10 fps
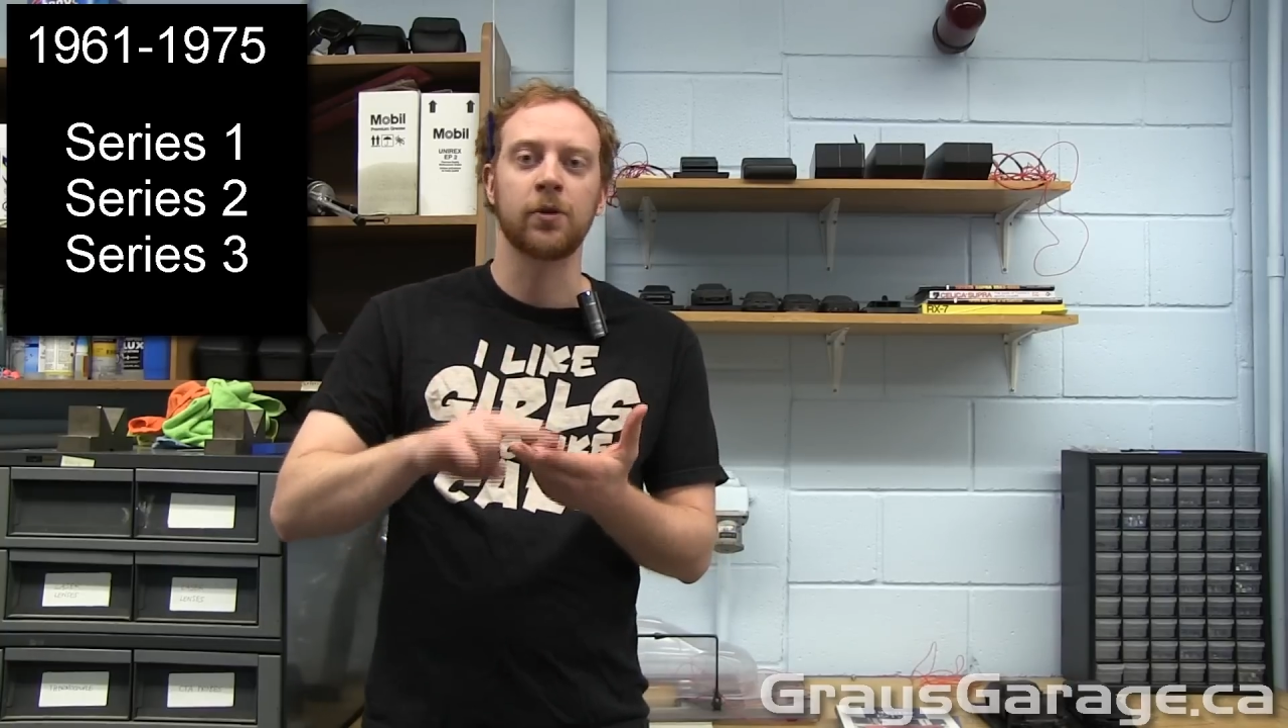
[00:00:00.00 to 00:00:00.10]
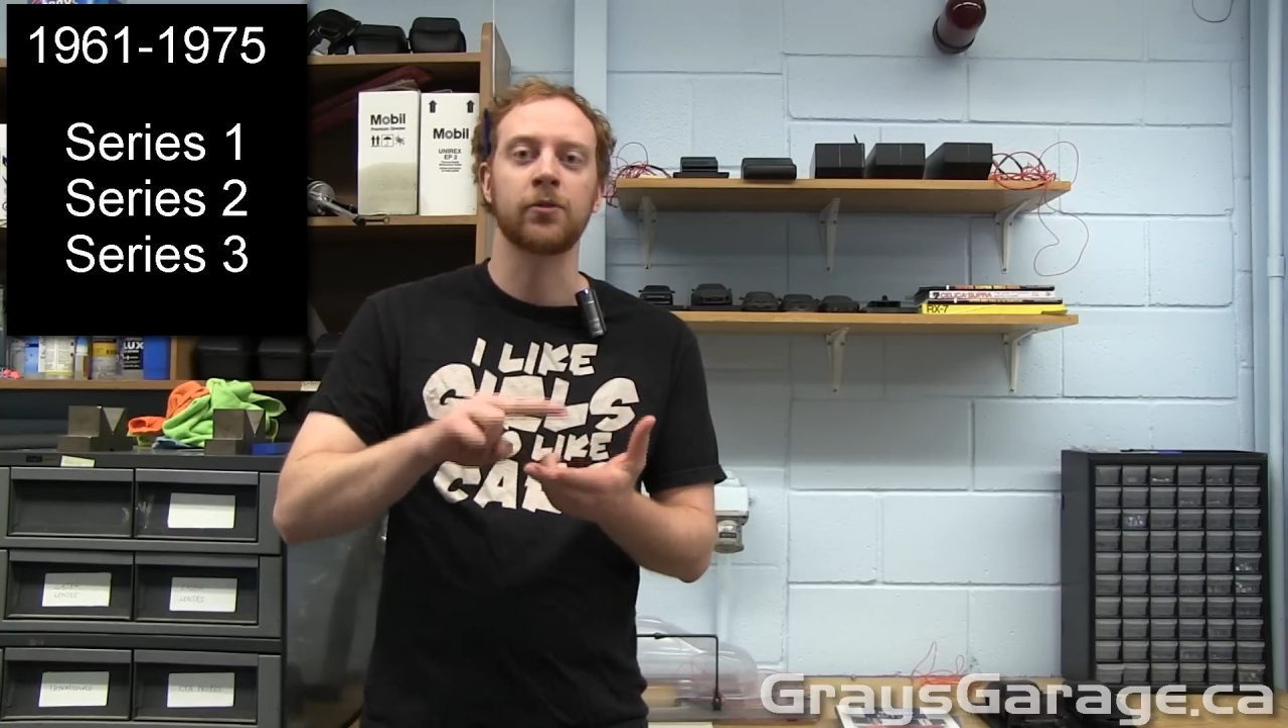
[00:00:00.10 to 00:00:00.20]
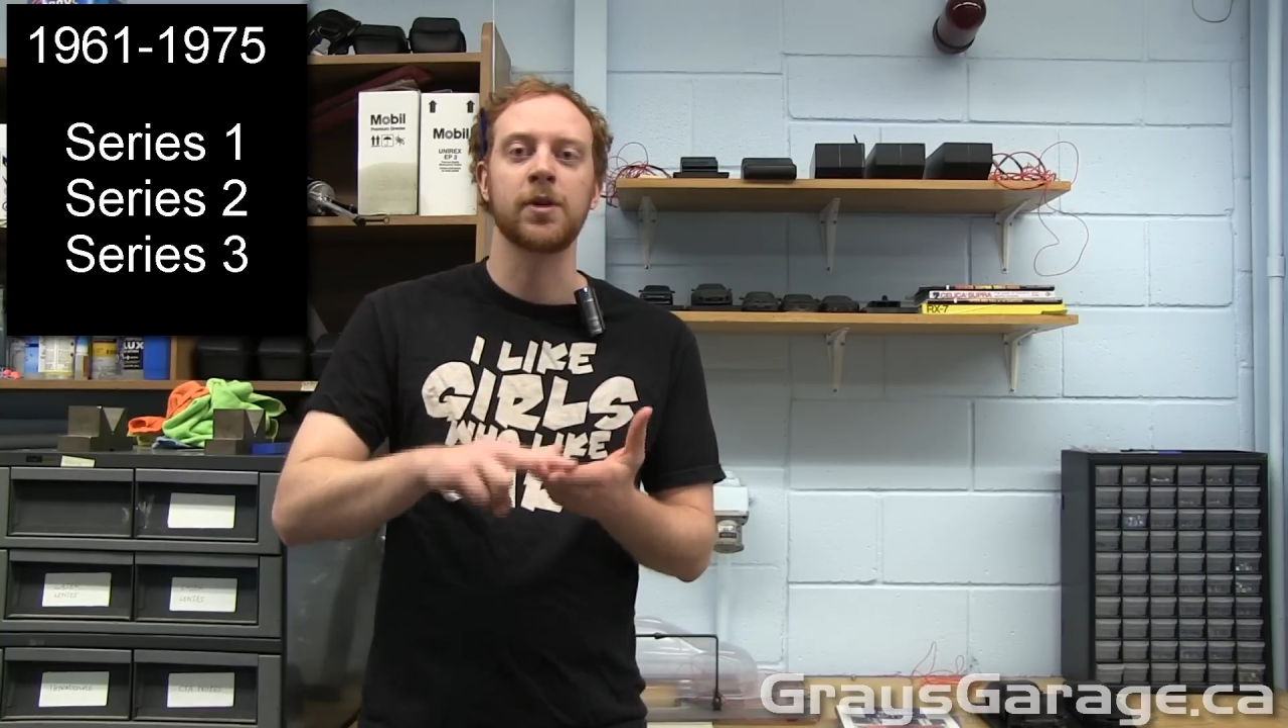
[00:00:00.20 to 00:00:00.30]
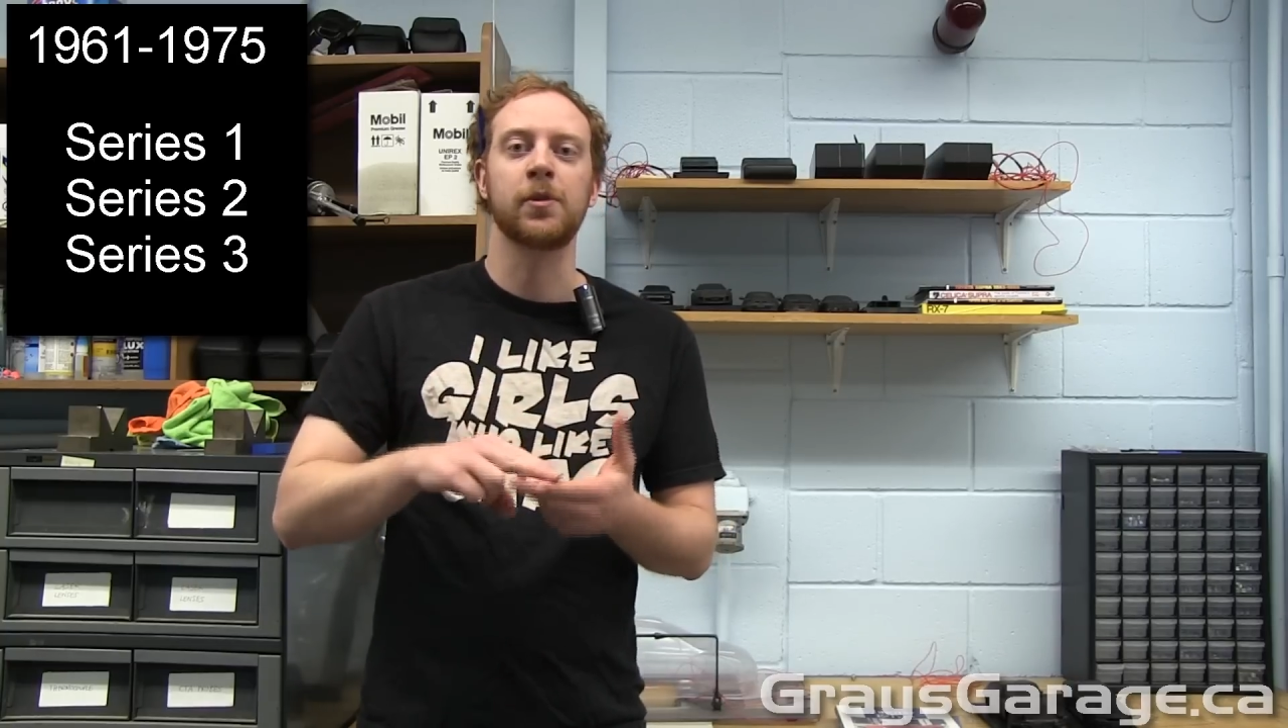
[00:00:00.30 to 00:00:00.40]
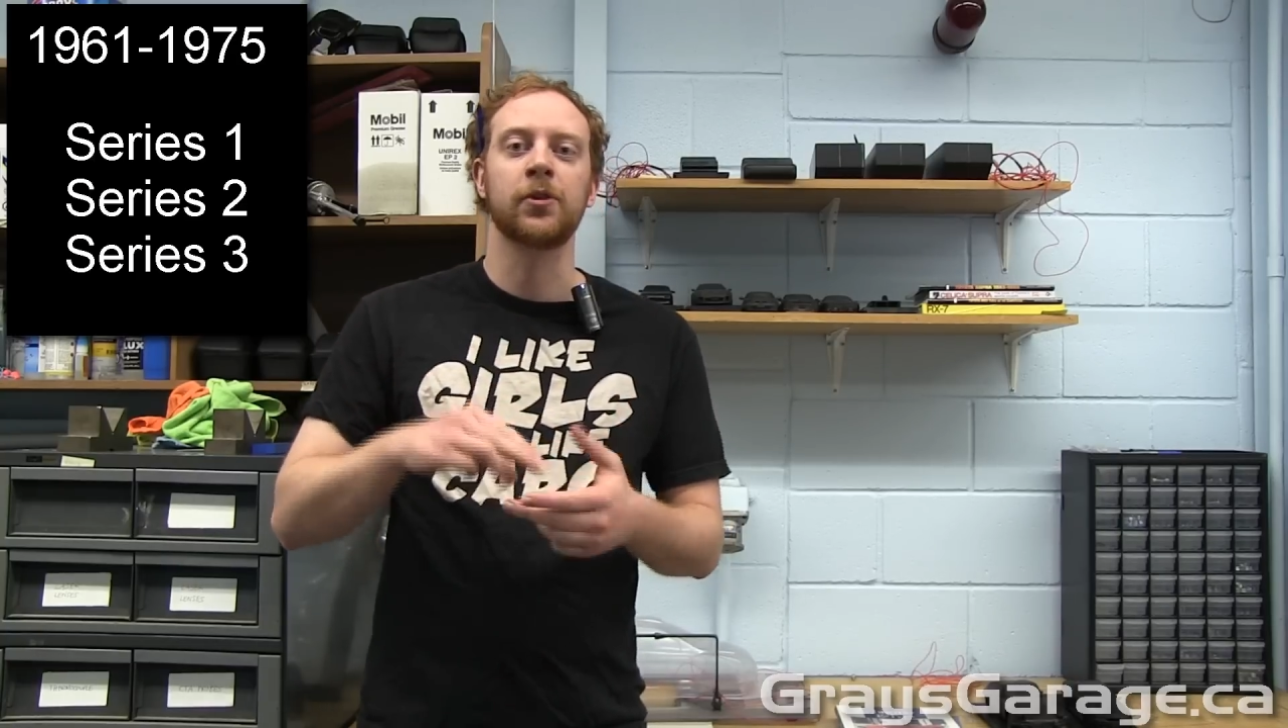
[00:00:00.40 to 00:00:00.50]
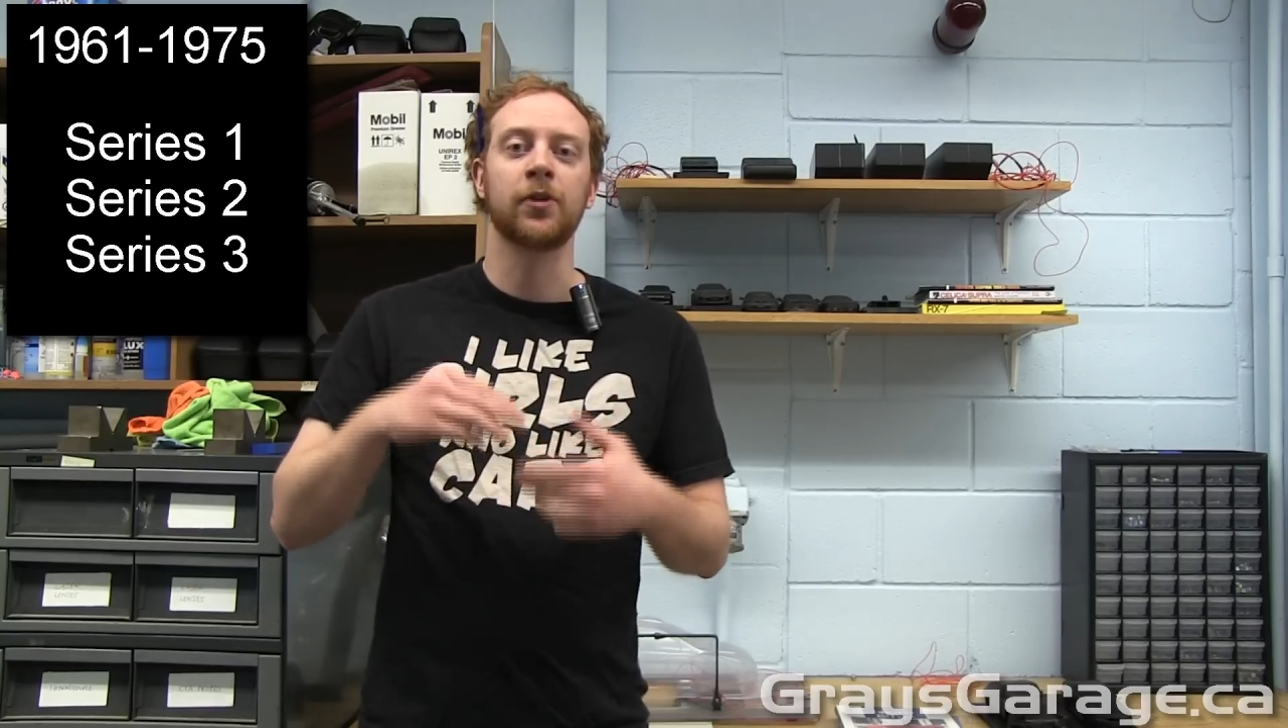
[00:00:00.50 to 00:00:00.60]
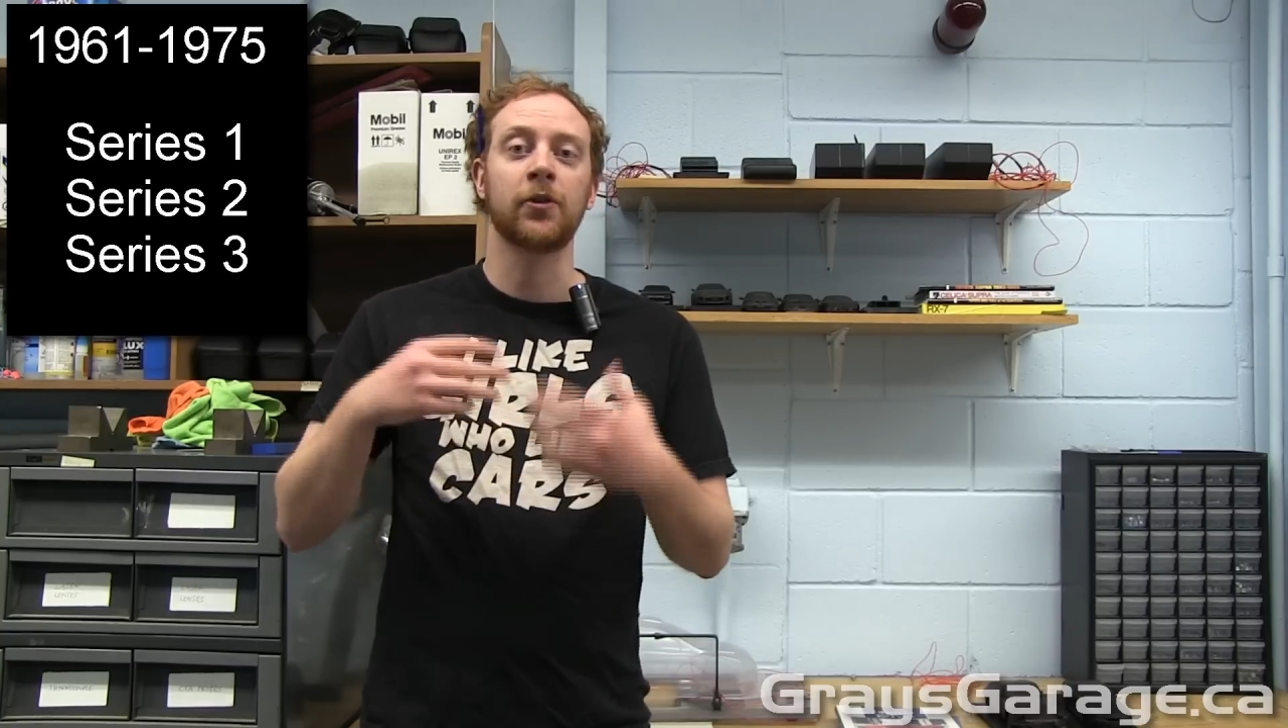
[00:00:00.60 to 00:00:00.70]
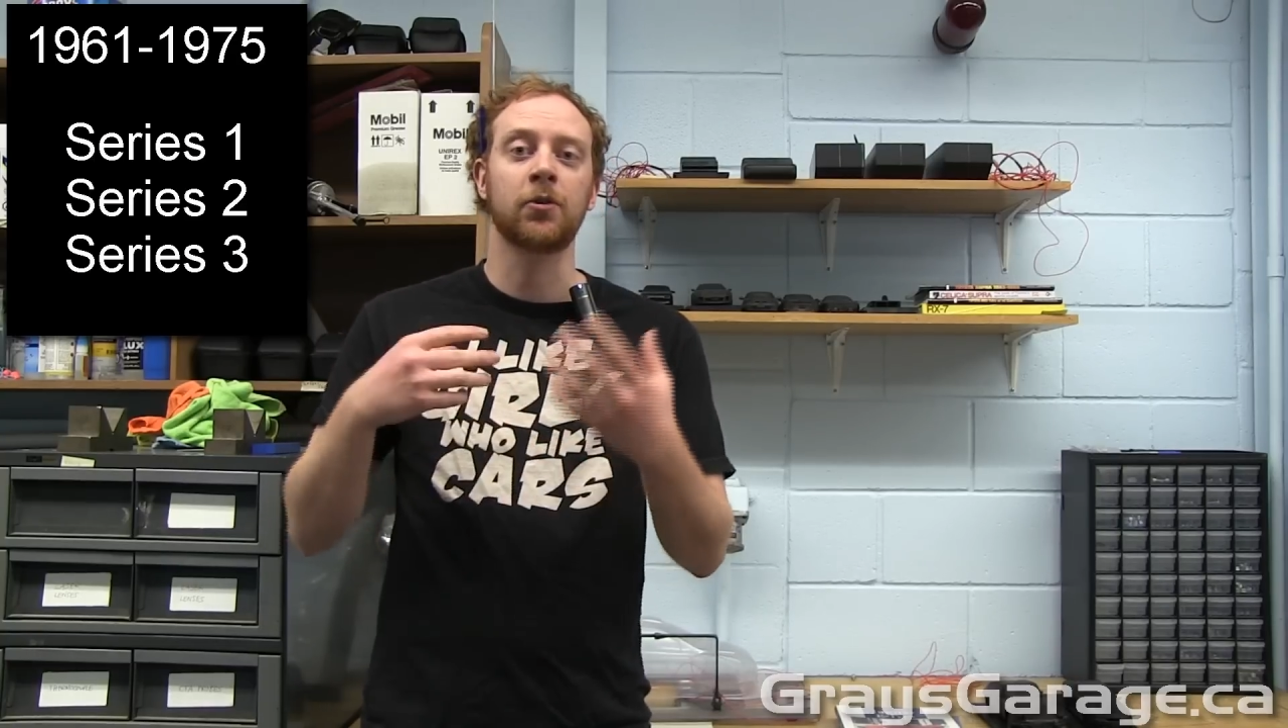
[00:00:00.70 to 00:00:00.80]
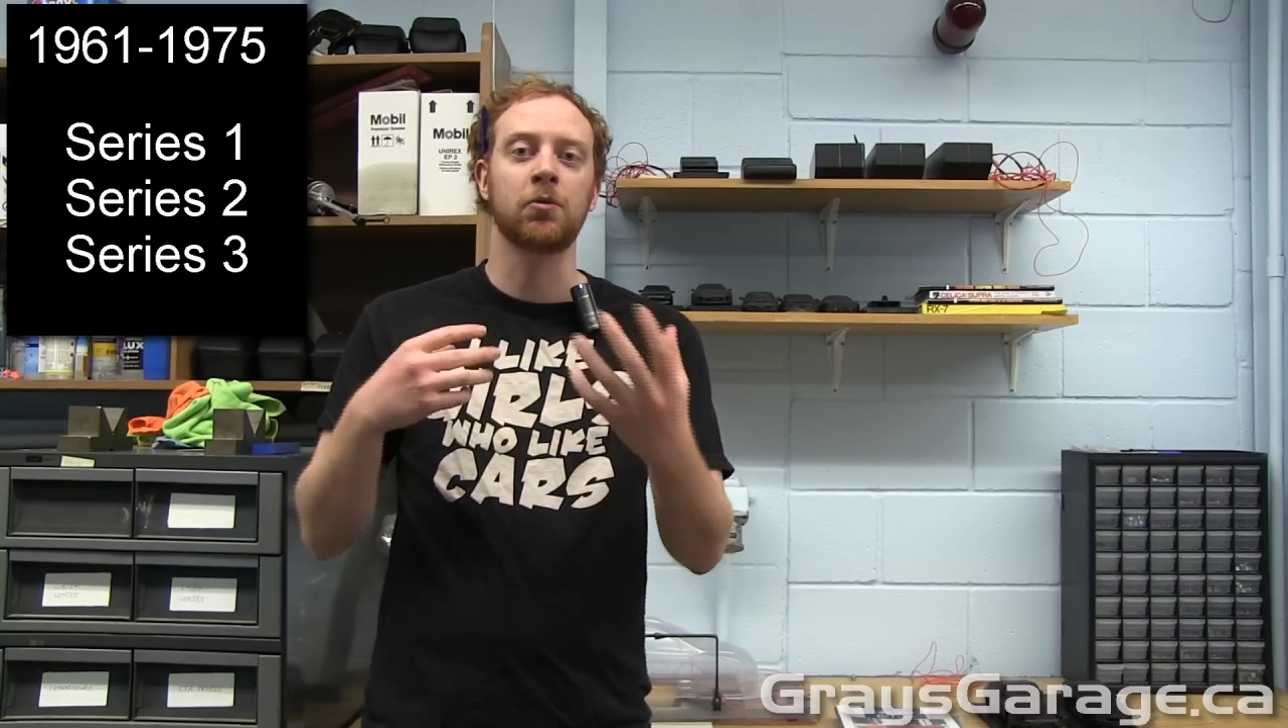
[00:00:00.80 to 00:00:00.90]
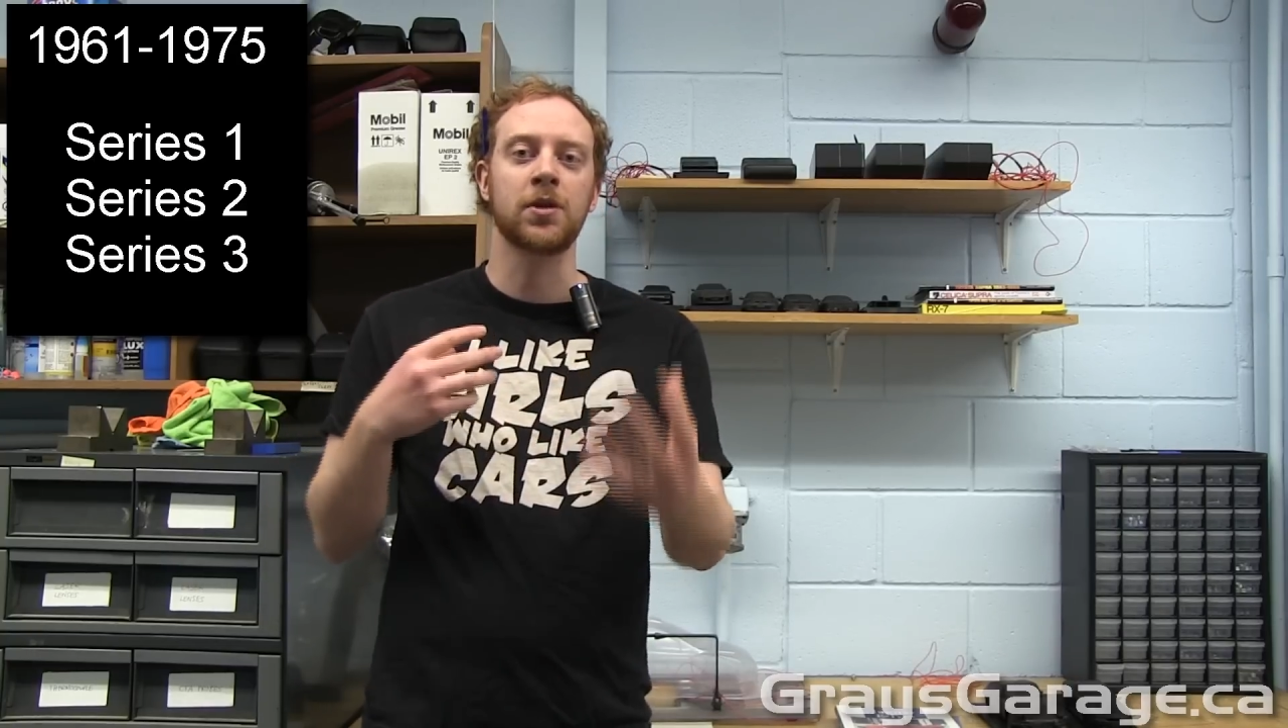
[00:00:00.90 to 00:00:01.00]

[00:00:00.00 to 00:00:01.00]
2, and 3, but there's also